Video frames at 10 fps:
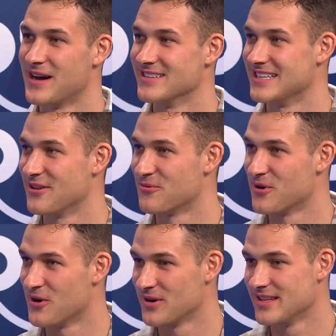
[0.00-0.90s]
miles down the
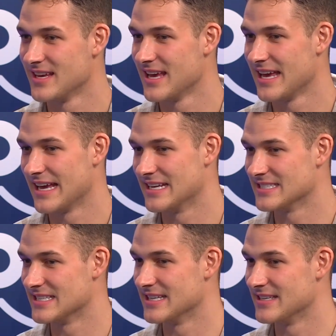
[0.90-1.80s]
road. It
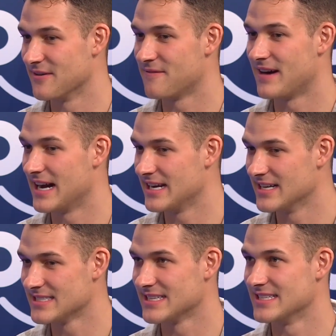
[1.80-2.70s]
doesn't define
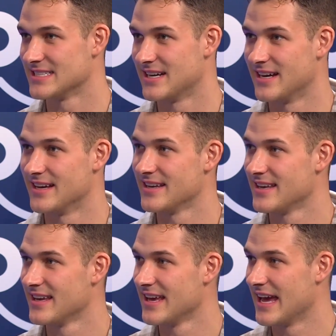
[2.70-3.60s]
us, and it's not
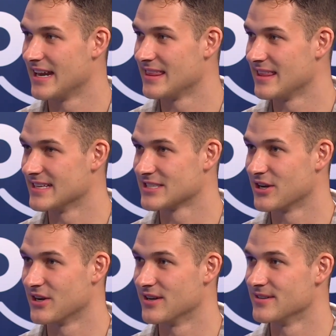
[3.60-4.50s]
anything that's
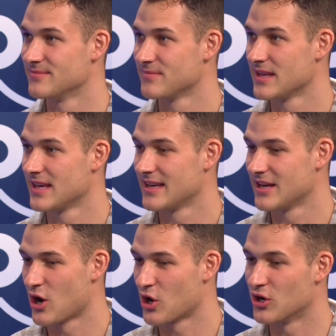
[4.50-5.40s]
going to
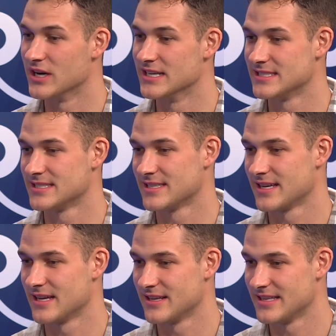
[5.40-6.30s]
hurt us
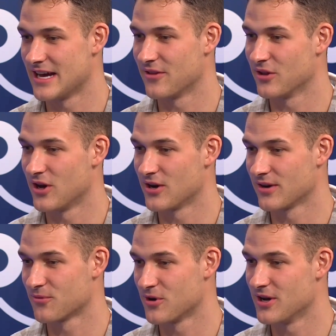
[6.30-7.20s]
down the
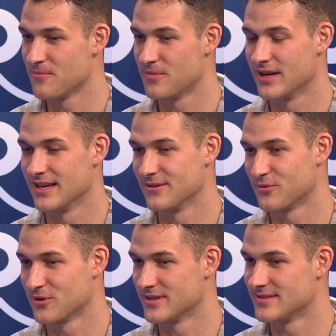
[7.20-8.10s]
long run. But
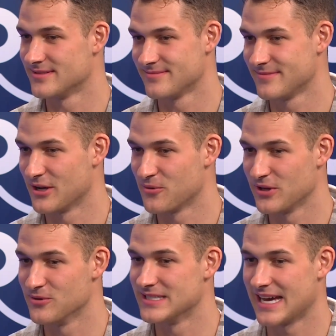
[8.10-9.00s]
we
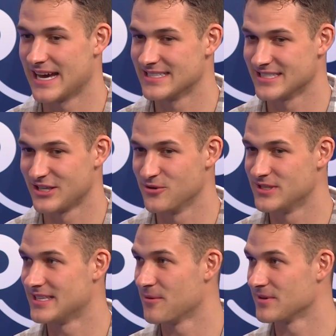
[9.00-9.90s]
use that as a huge
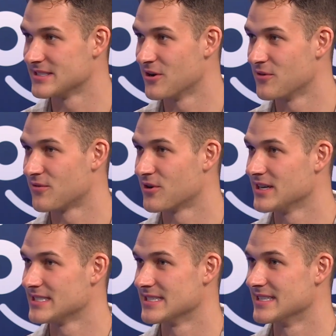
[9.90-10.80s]
stepping stone for
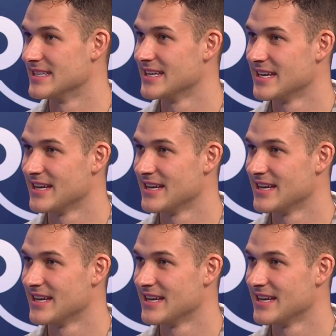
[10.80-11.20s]
us, and